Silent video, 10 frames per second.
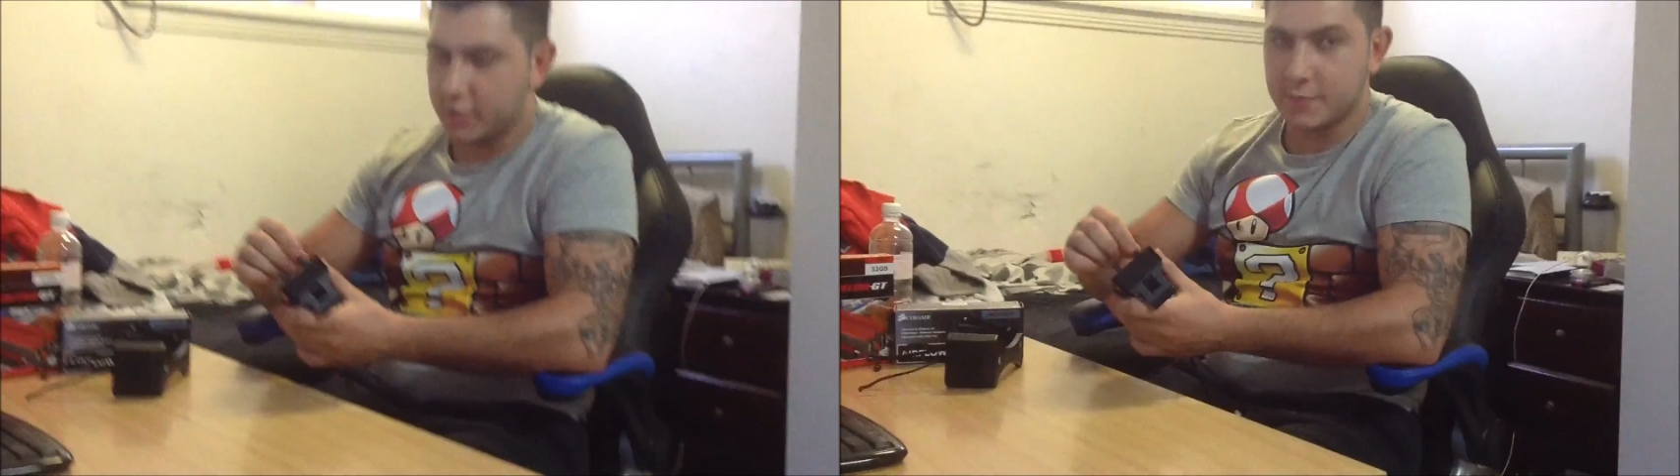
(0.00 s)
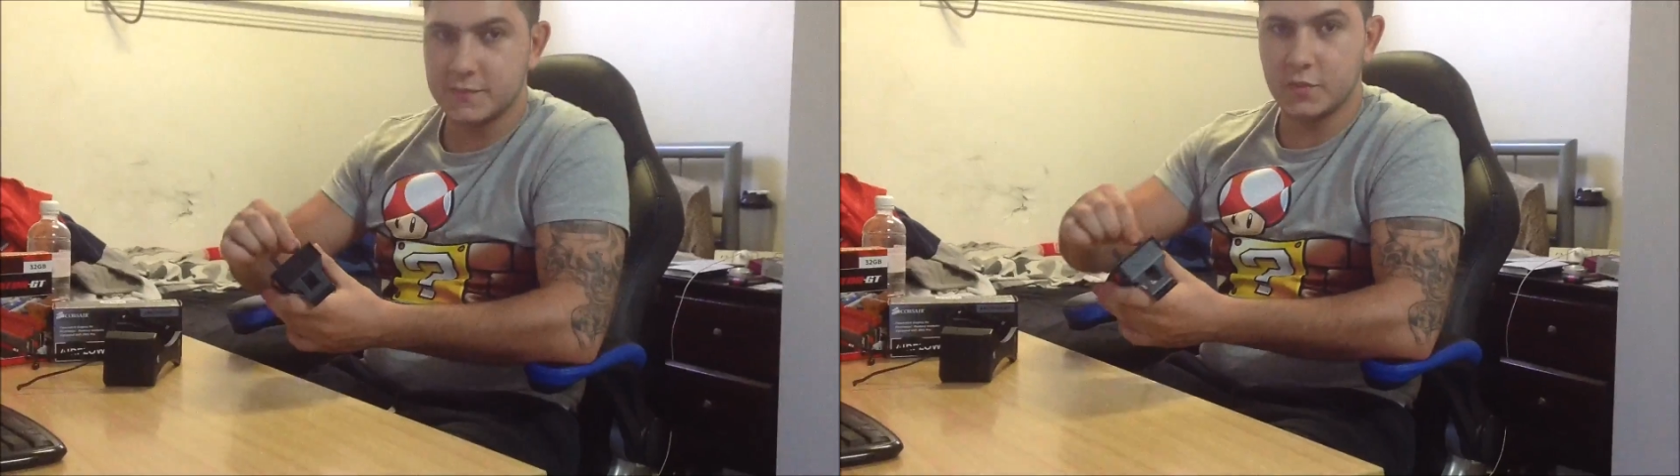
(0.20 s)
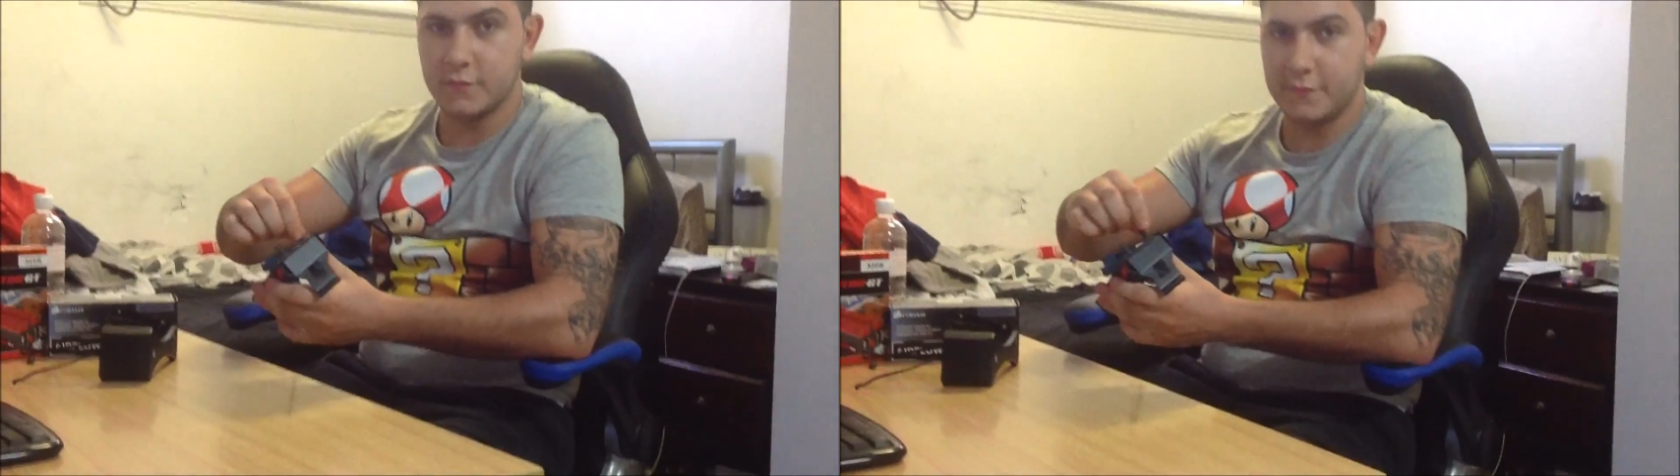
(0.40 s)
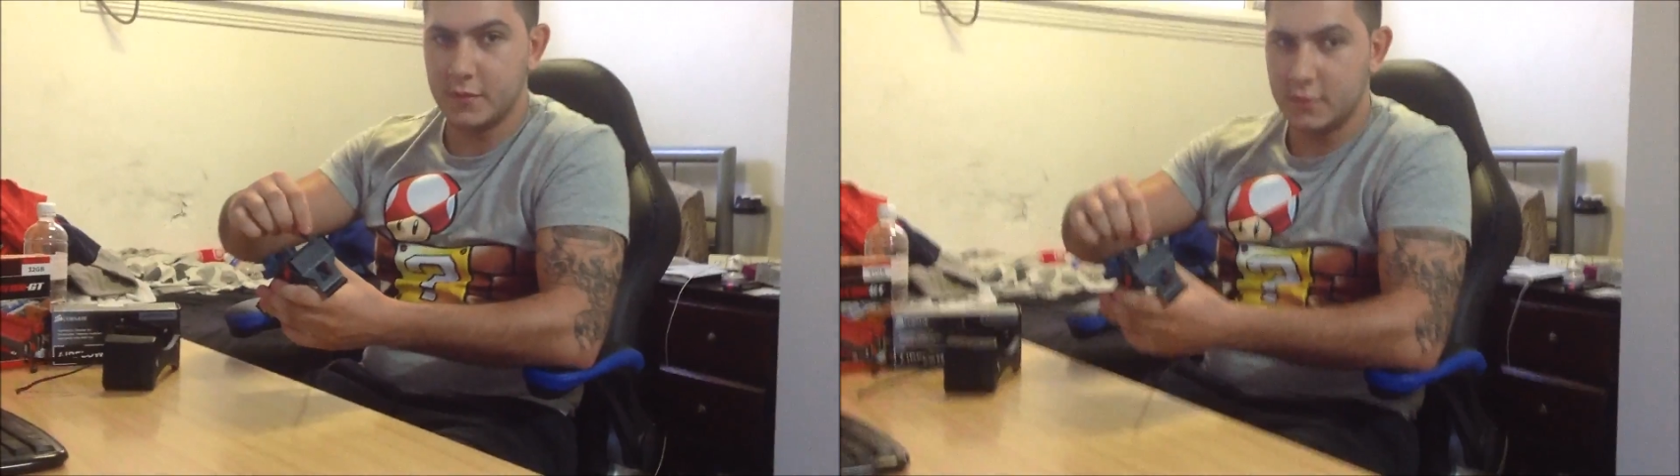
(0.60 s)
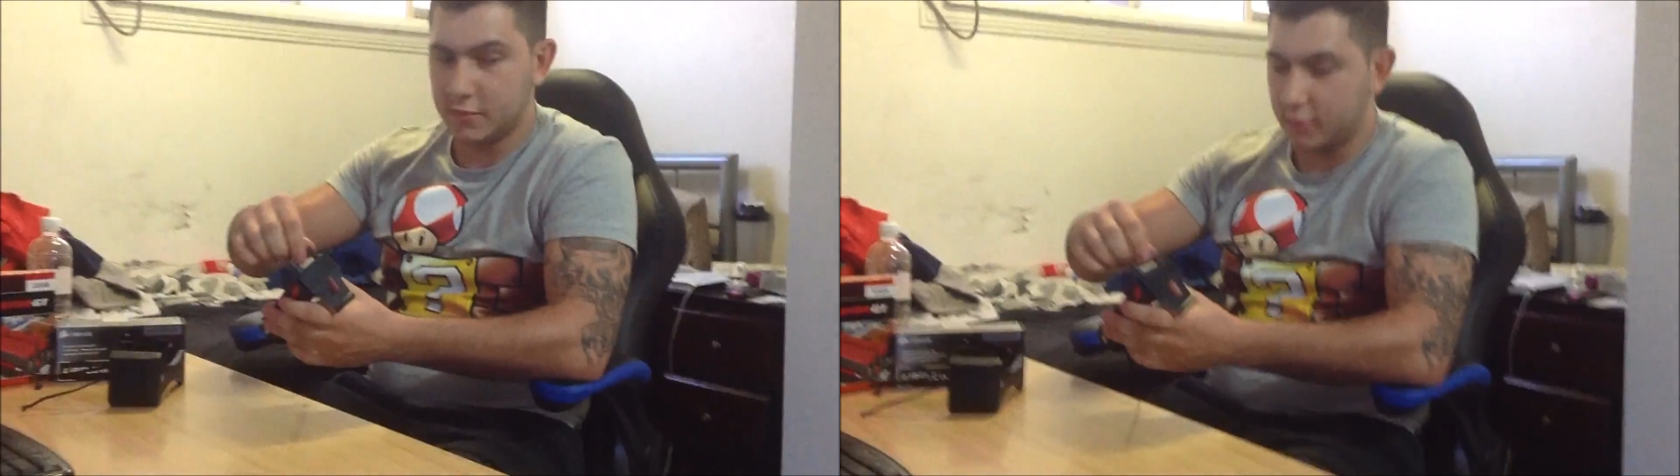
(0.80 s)
it comes
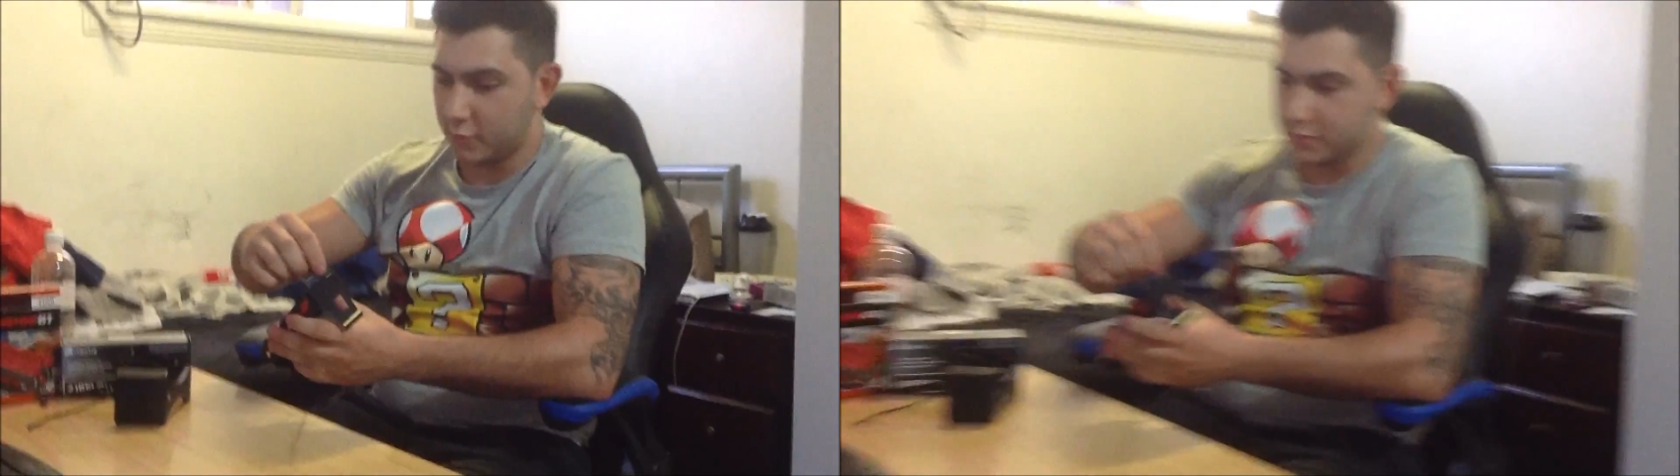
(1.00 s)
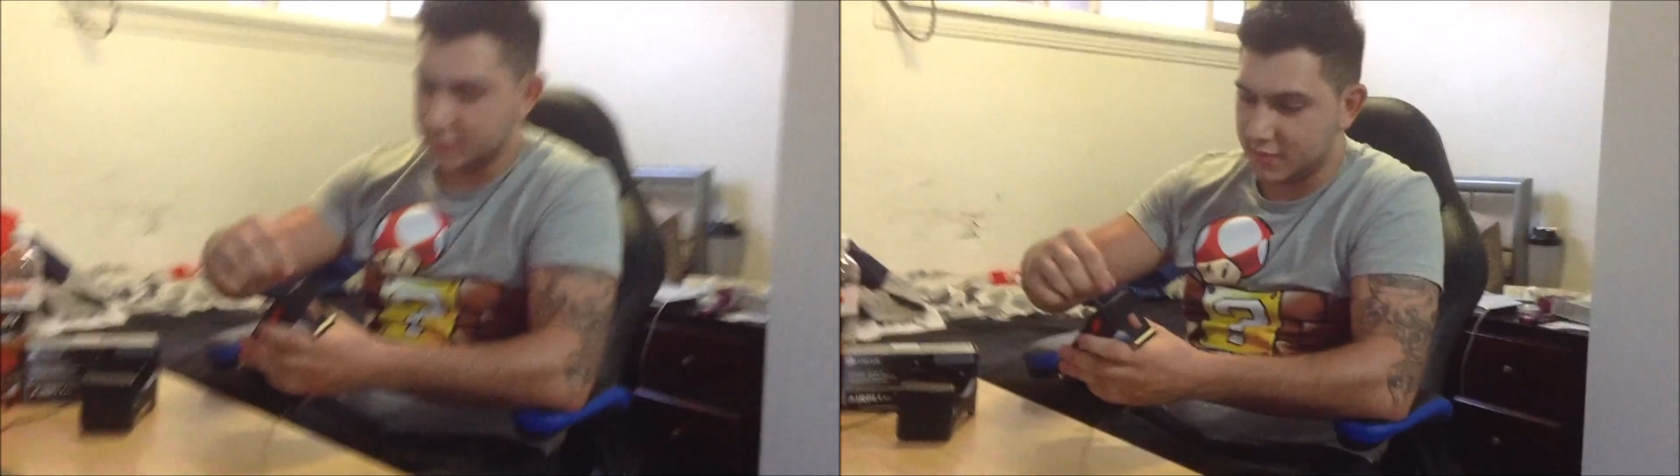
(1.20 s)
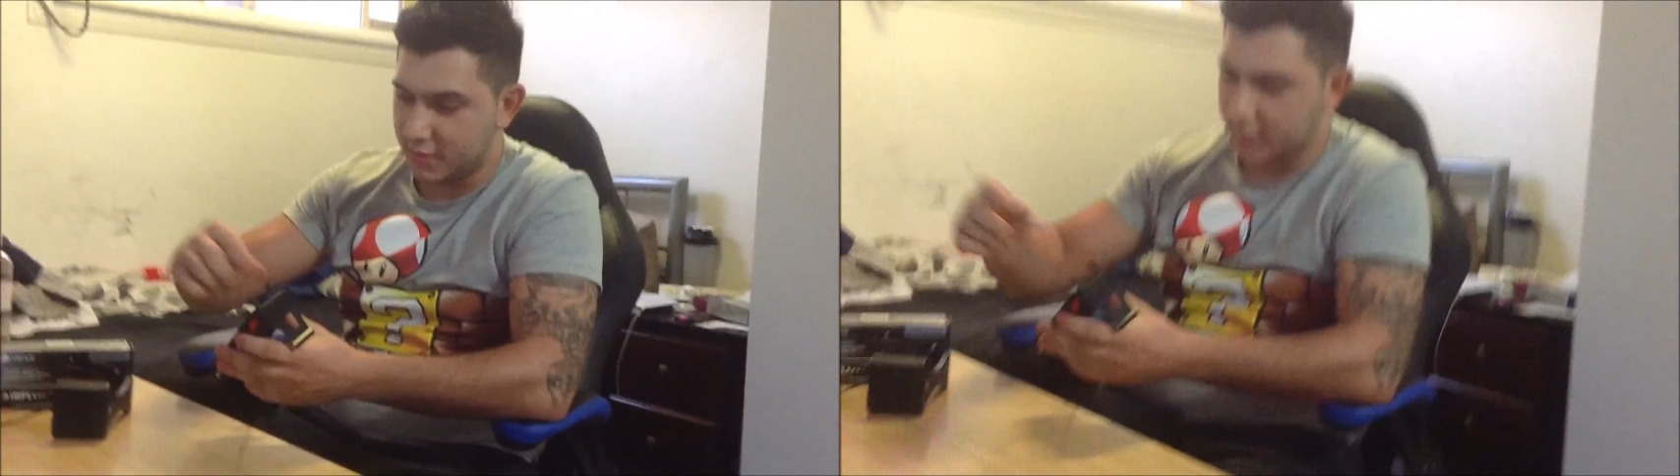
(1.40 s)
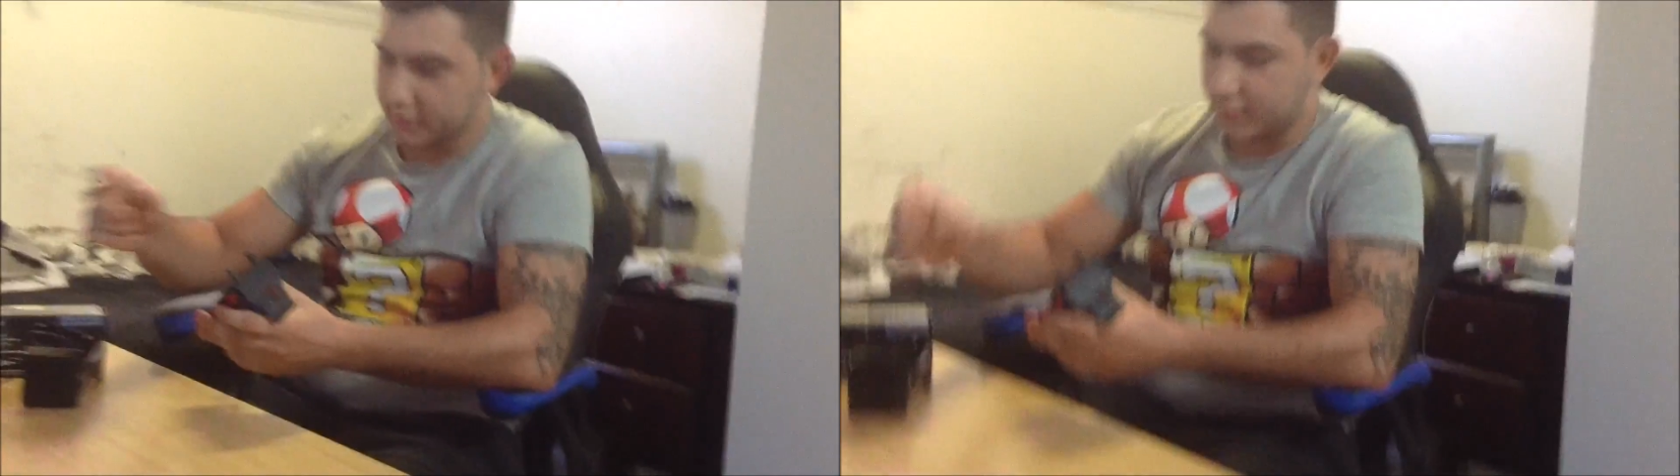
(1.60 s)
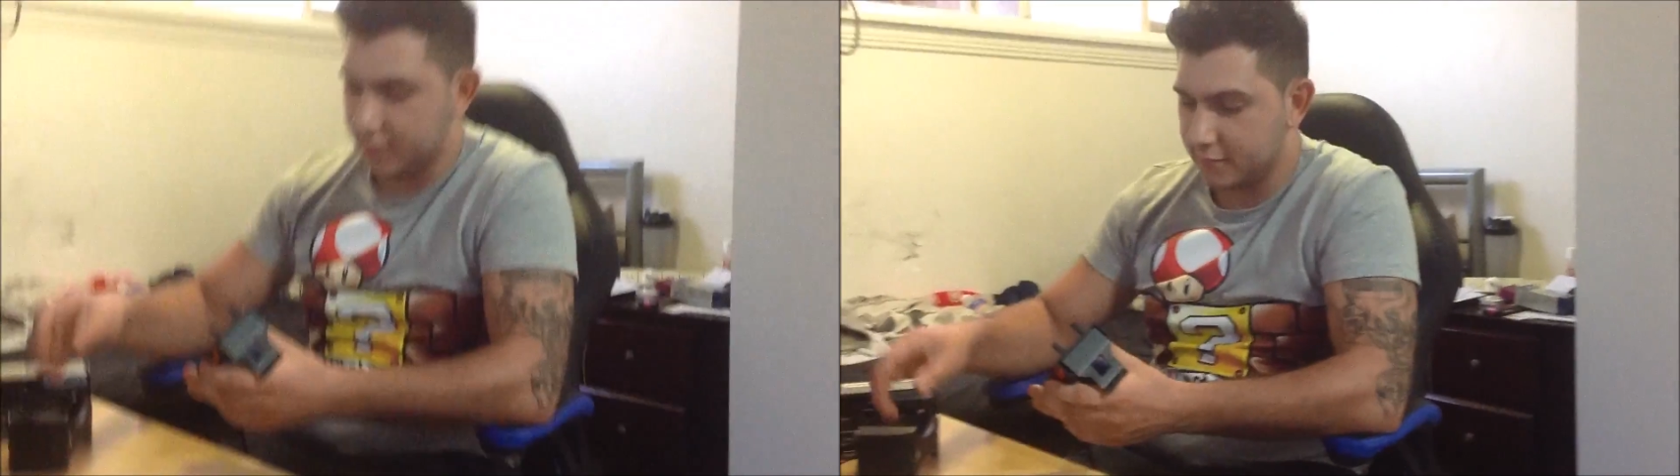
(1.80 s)
with the long ones here, like
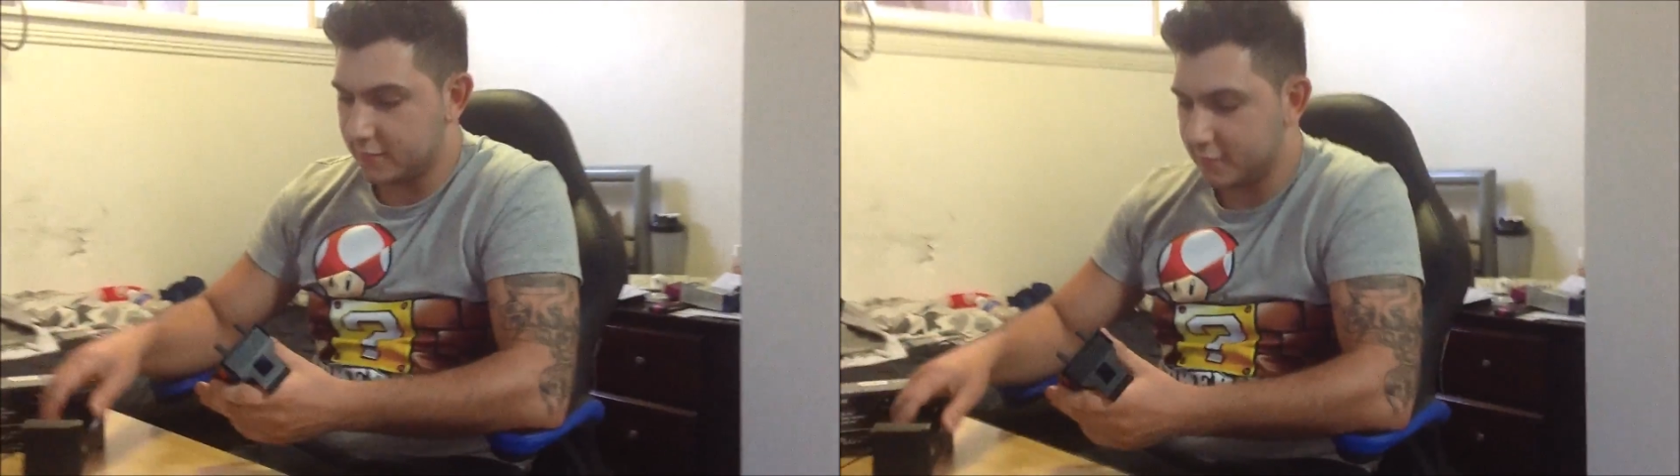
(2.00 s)
that.